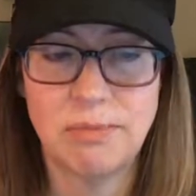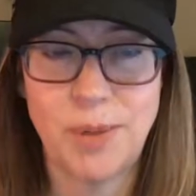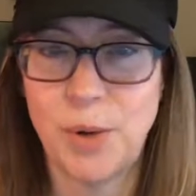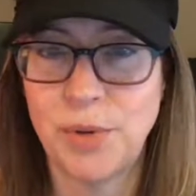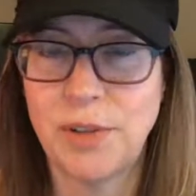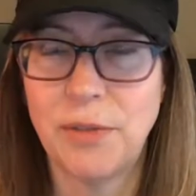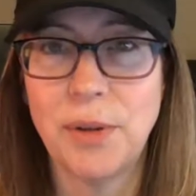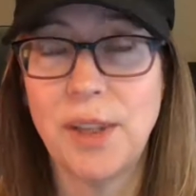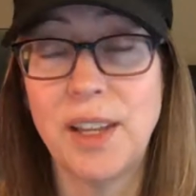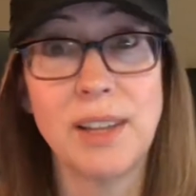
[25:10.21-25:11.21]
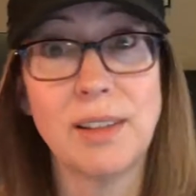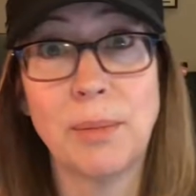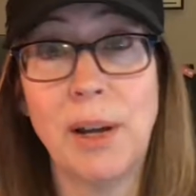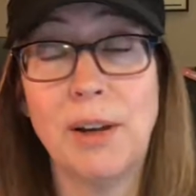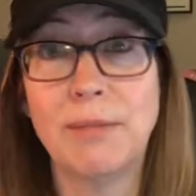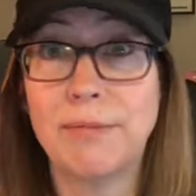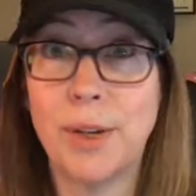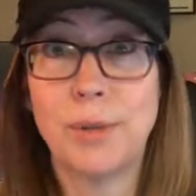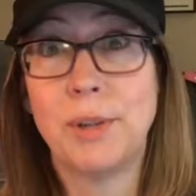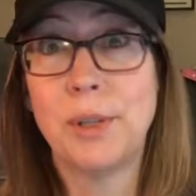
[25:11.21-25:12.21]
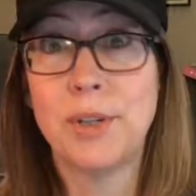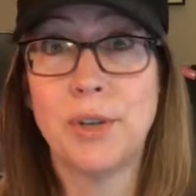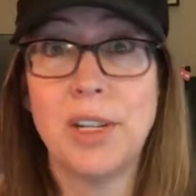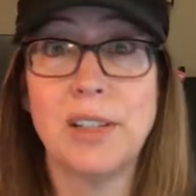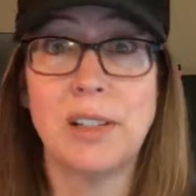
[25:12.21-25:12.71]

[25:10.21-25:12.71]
post a few things about Cozy Mysteries,